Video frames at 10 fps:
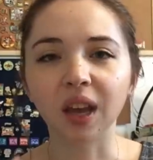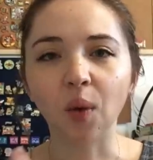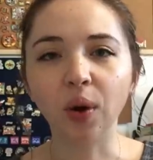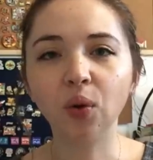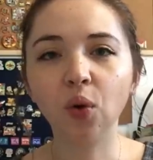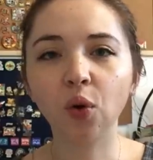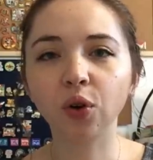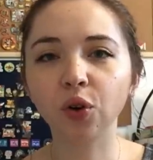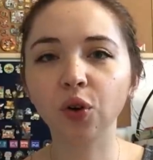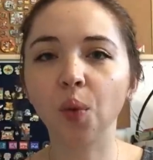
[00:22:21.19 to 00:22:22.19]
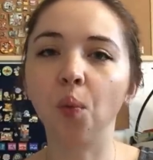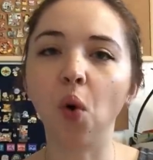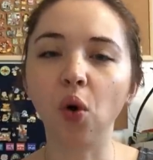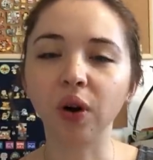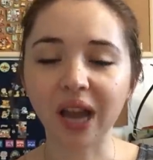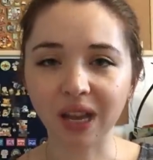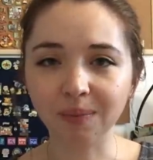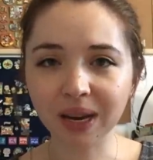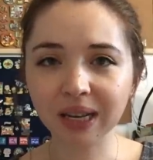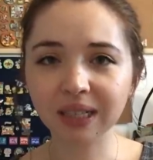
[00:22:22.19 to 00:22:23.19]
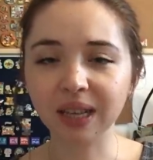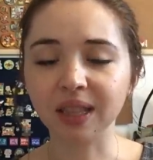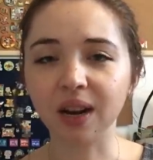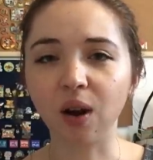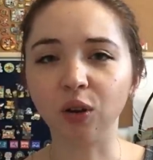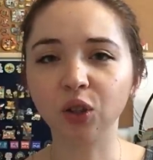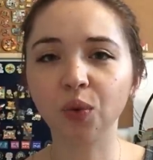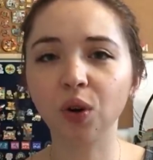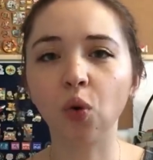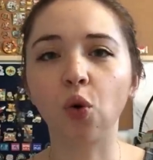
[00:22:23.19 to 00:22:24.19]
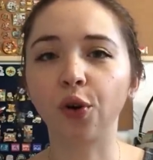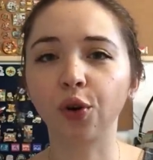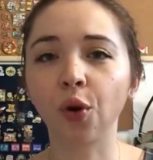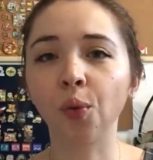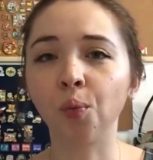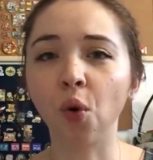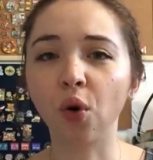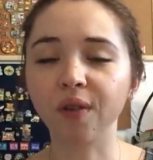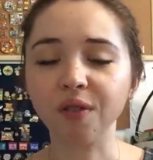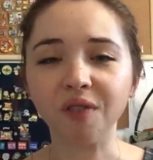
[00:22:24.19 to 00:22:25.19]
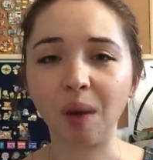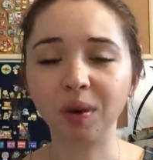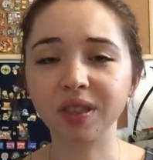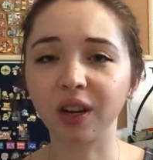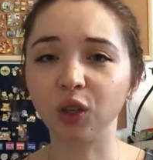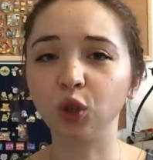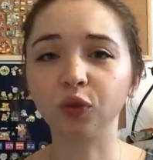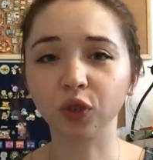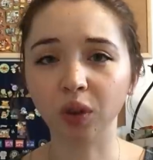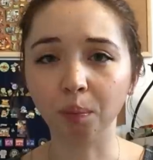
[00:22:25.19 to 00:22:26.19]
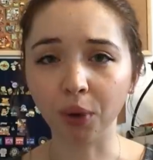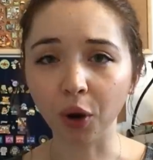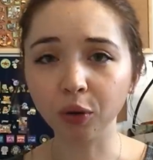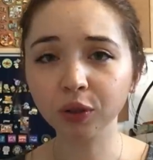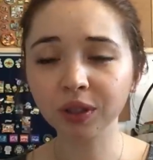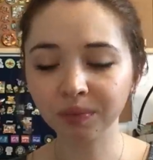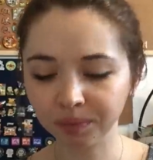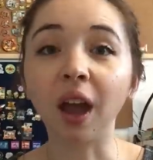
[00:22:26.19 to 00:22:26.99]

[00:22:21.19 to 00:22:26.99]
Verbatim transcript: I want to order more headbands, and then I also want to order more of the fabric that I use for some bows.